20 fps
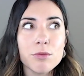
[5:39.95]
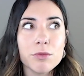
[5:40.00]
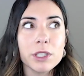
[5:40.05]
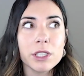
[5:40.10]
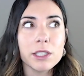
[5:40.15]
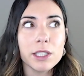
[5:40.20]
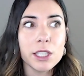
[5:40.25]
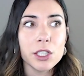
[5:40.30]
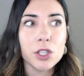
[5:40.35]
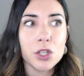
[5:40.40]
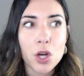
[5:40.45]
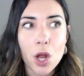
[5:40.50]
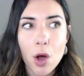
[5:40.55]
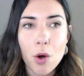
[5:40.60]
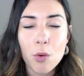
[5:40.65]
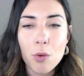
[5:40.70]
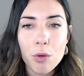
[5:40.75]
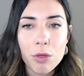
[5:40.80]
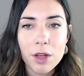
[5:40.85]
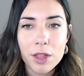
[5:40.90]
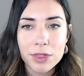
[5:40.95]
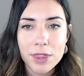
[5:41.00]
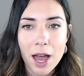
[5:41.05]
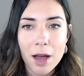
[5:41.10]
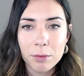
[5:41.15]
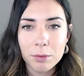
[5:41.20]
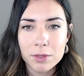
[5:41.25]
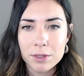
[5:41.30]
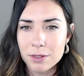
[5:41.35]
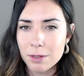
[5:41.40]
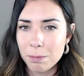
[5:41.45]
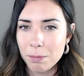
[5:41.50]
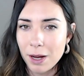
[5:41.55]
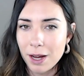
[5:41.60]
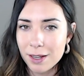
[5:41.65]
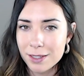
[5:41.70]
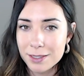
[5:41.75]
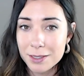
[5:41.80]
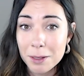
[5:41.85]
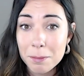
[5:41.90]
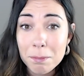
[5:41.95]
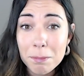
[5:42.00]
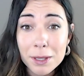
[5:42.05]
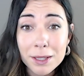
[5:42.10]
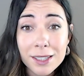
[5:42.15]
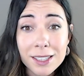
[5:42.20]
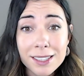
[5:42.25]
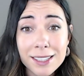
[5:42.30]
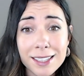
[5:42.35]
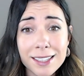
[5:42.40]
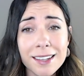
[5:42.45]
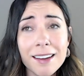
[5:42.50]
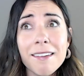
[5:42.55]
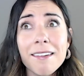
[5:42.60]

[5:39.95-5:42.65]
really know that that was a possibility.